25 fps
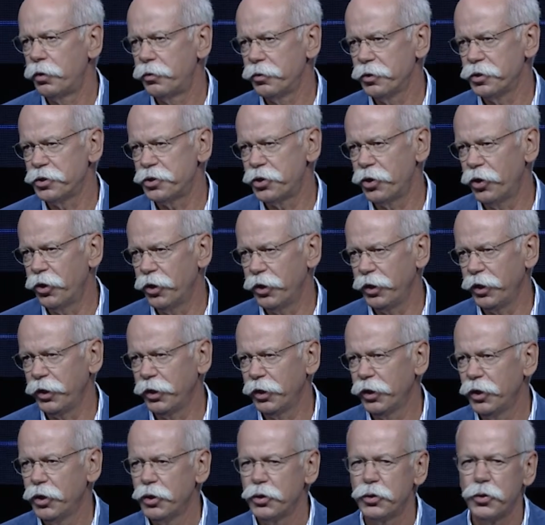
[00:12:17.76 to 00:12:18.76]
returning
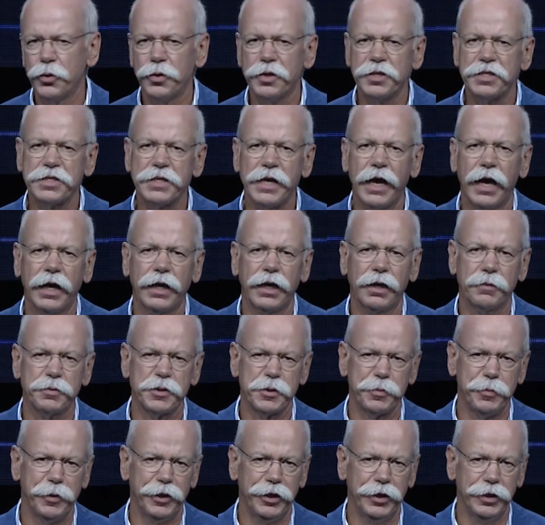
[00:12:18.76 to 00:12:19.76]
to the startup
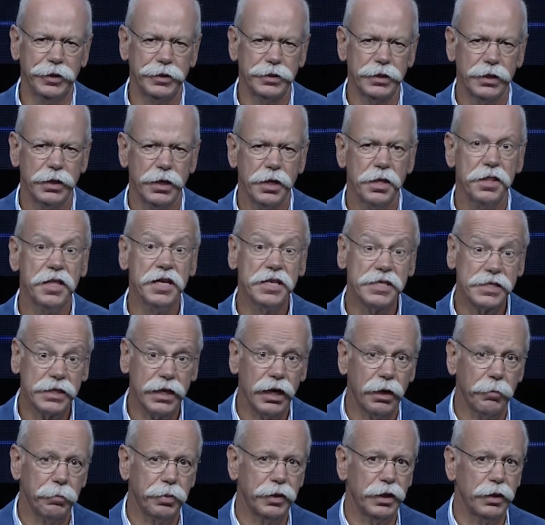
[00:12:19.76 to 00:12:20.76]
spirit this
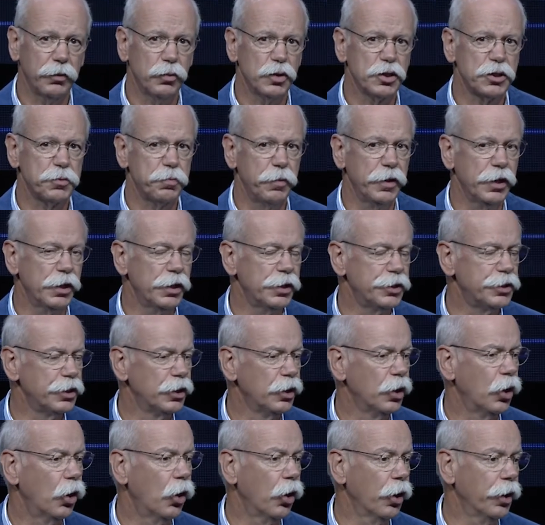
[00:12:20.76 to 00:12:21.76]
company was built
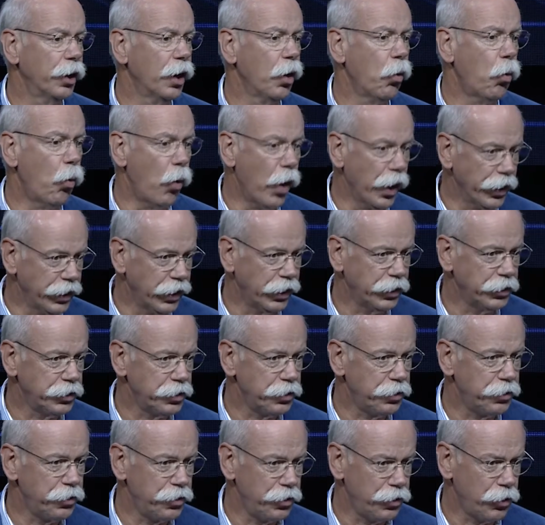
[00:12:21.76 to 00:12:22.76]
on
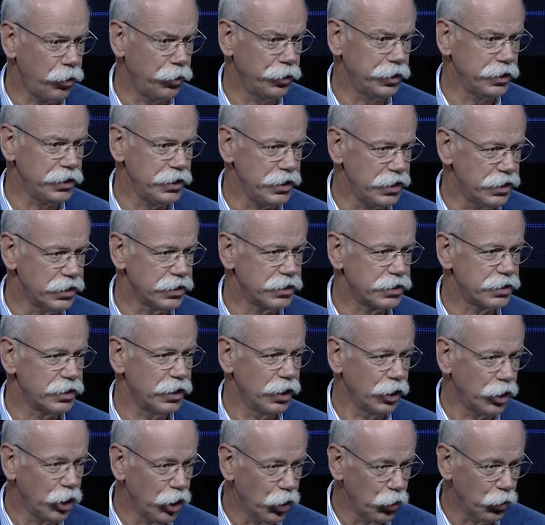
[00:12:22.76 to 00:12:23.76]
130 years
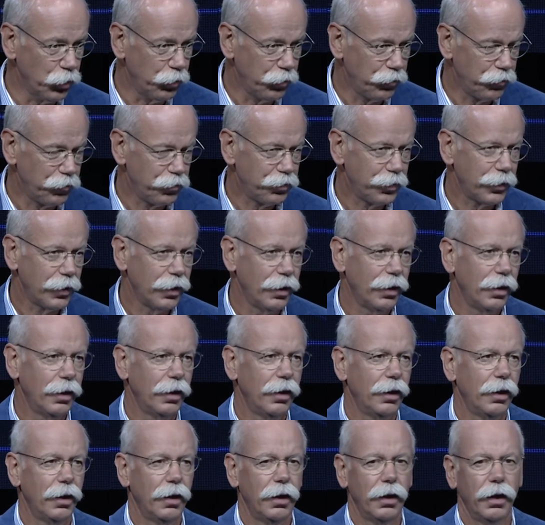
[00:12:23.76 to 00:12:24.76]
ago.
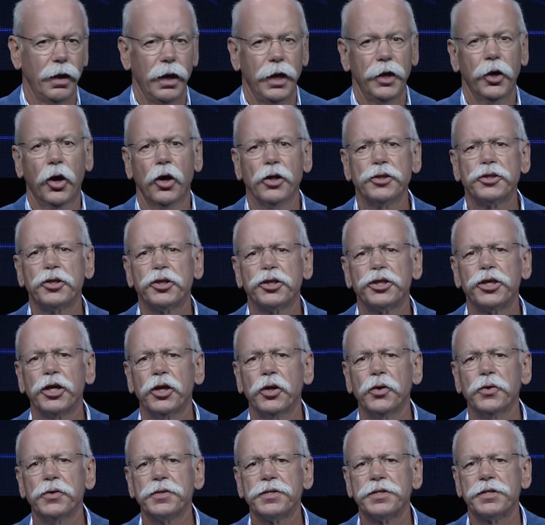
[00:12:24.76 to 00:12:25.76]
It also
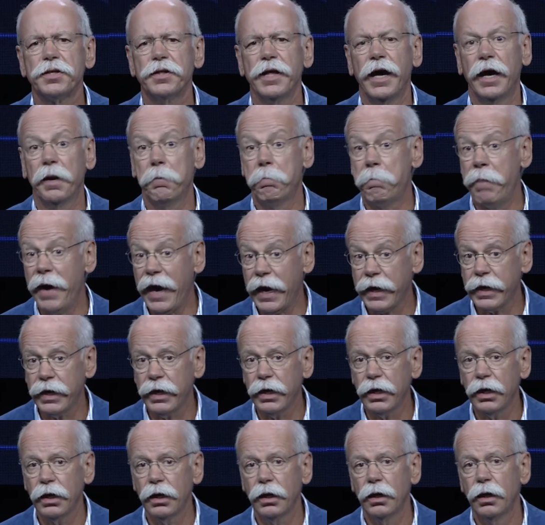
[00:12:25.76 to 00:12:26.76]
shows that
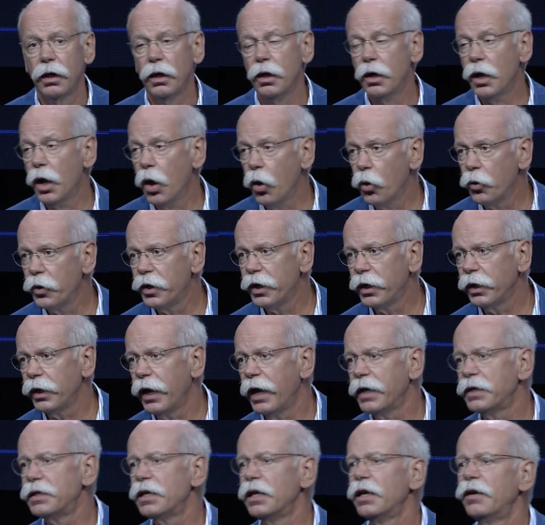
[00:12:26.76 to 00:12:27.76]
packing, loading,
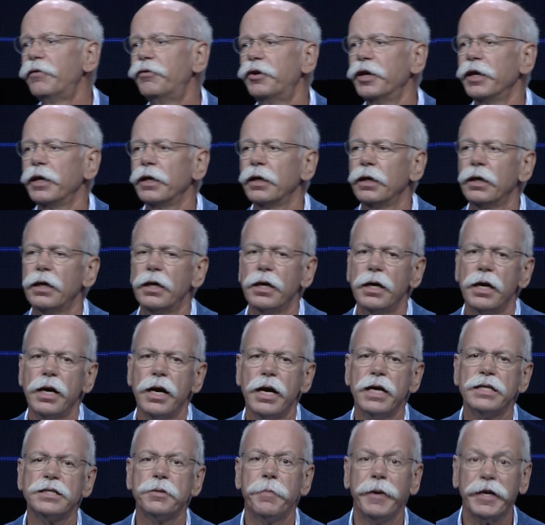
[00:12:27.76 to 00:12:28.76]
and delivering
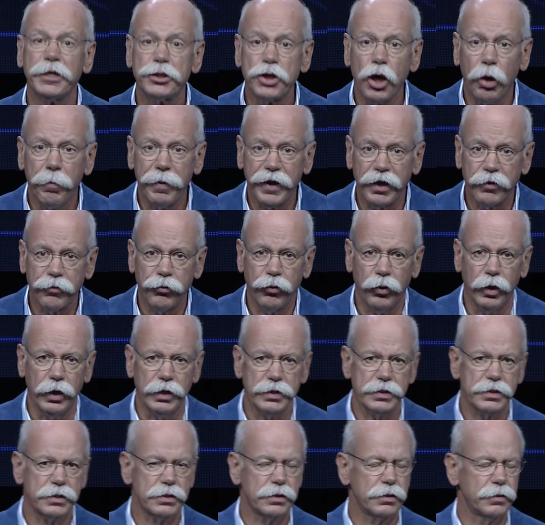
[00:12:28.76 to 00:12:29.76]
is a big topic for
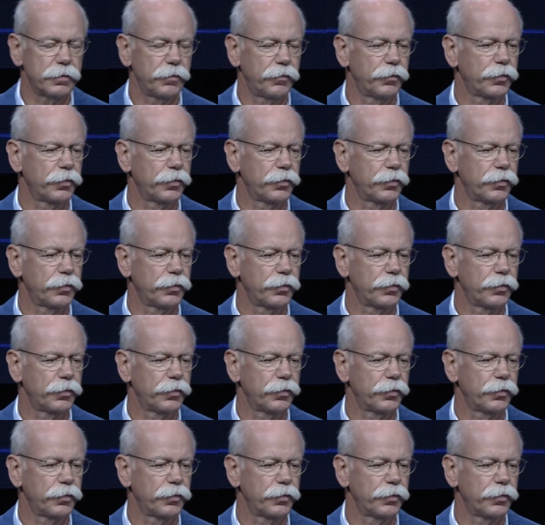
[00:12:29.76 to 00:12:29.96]
us.